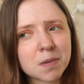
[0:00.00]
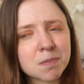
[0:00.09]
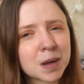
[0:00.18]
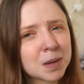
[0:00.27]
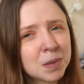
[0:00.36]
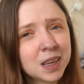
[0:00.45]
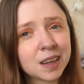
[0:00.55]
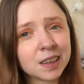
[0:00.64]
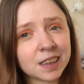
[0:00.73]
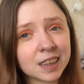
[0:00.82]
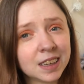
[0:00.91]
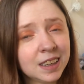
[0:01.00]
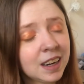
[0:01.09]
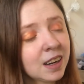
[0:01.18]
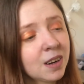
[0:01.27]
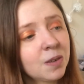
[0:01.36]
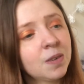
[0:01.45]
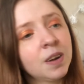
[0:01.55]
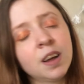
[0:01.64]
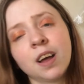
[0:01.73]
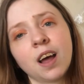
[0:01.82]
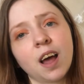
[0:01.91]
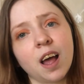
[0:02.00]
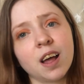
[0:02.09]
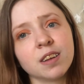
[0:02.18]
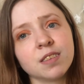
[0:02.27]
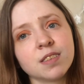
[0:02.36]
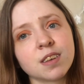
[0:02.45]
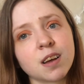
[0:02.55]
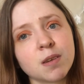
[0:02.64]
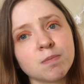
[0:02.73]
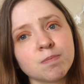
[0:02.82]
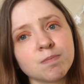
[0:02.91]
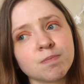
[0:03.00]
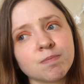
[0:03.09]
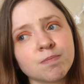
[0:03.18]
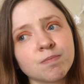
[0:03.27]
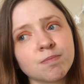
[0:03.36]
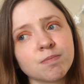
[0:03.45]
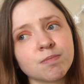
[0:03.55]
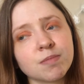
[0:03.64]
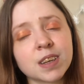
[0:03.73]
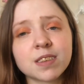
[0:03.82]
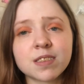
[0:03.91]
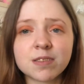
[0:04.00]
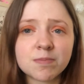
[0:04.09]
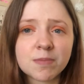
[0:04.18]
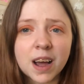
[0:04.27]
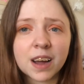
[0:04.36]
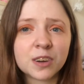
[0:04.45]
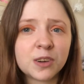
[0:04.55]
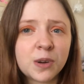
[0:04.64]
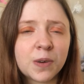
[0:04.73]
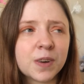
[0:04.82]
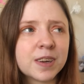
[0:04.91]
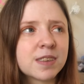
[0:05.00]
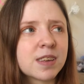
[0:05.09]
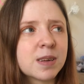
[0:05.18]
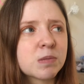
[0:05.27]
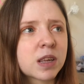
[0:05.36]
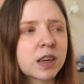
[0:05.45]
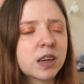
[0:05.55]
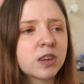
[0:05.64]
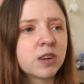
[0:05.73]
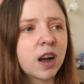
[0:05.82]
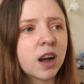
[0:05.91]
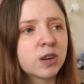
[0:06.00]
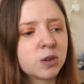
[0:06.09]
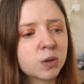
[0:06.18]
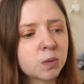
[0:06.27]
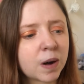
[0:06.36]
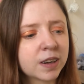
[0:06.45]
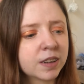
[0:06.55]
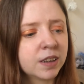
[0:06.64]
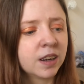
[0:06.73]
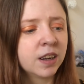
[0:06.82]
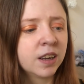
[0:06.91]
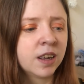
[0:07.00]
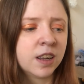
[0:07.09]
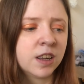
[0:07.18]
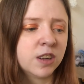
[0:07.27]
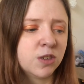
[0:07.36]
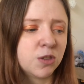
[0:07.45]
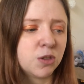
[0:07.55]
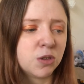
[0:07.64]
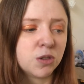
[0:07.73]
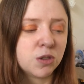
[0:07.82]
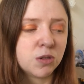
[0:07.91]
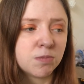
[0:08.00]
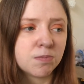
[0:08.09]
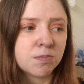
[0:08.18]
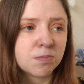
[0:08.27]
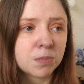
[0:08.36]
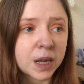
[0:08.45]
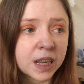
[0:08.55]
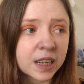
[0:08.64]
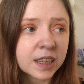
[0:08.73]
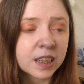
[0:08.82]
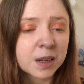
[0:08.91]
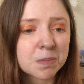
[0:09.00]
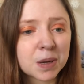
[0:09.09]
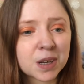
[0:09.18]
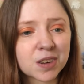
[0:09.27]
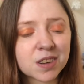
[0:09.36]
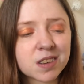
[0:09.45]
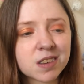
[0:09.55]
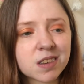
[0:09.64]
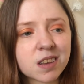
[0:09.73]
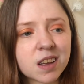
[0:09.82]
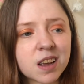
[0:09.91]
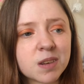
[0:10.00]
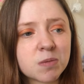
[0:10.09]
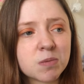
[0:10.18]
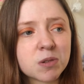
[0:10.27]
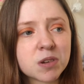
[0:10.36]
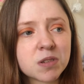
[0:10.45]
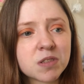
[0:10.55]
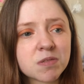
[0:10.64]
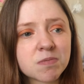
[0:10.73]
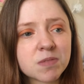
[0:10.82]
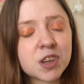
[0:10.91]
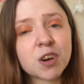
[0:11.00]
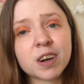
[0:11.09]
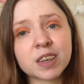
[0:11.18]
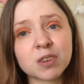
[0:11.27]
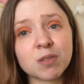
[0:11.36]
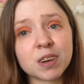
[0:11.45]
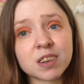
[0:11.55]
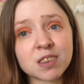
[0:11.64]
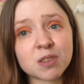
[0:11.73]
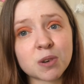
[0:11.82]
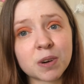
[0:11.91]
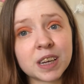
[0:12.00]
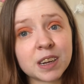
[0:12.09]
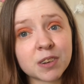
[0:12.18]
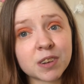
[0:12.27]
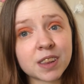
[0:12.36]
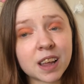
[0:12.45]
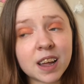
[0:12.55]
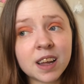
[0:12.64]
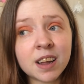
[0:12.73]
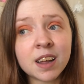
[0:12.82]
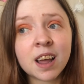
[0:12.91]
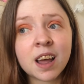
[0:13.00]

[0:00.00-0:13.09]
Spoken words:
maybe a year now. And it's, I don't know, it seems like a good one to pick, because it would, you know, I could read a story here and there,